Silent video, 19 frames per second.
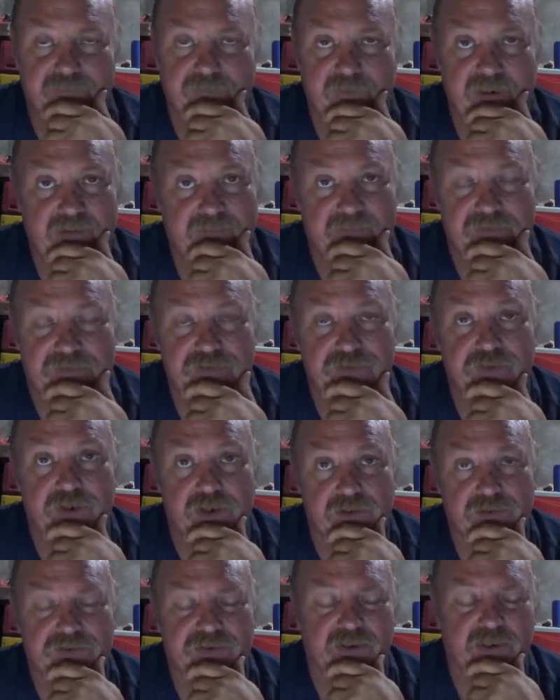even 2
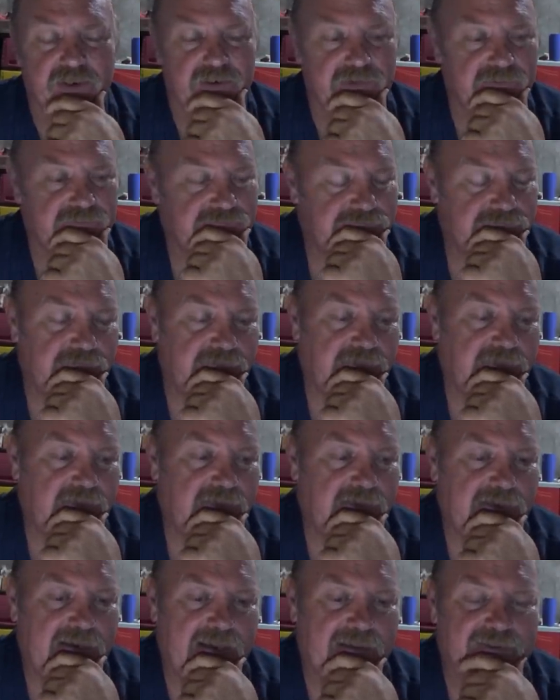years ago.
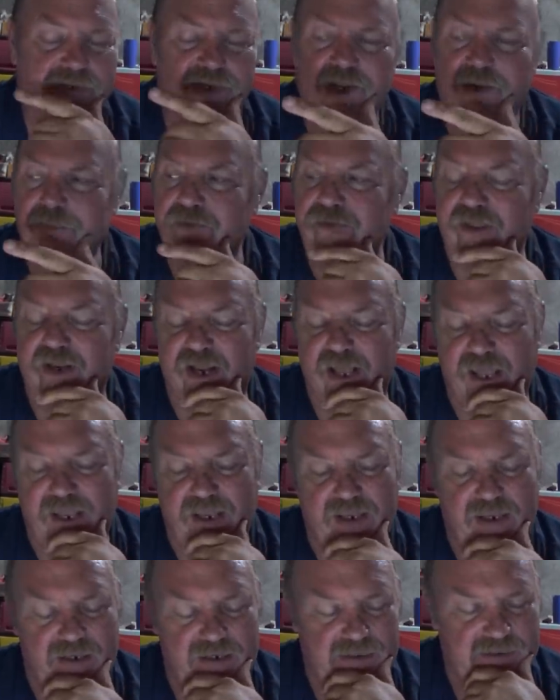And the number that
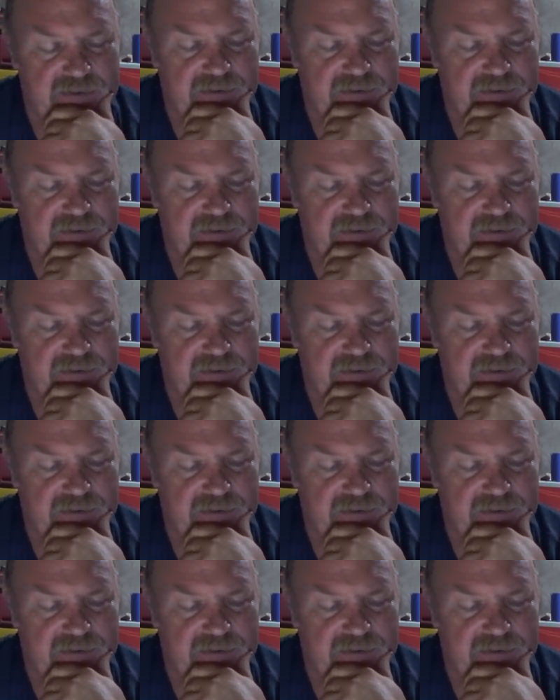I